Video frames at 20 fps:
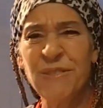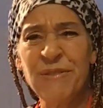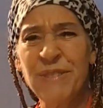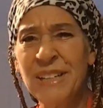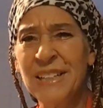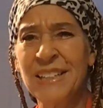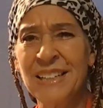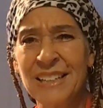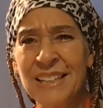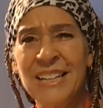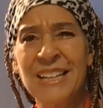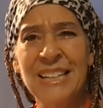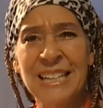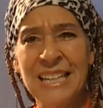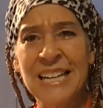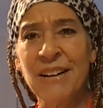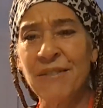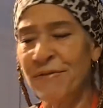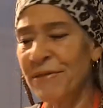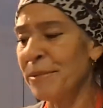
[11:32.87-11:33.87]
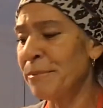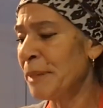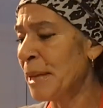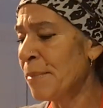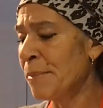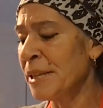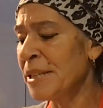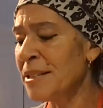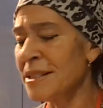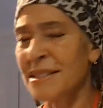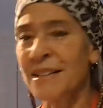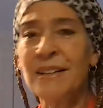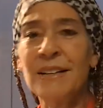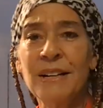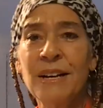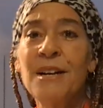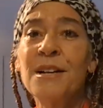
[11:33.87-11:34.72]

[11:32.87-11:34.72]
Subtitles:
feeling that you get from lemons.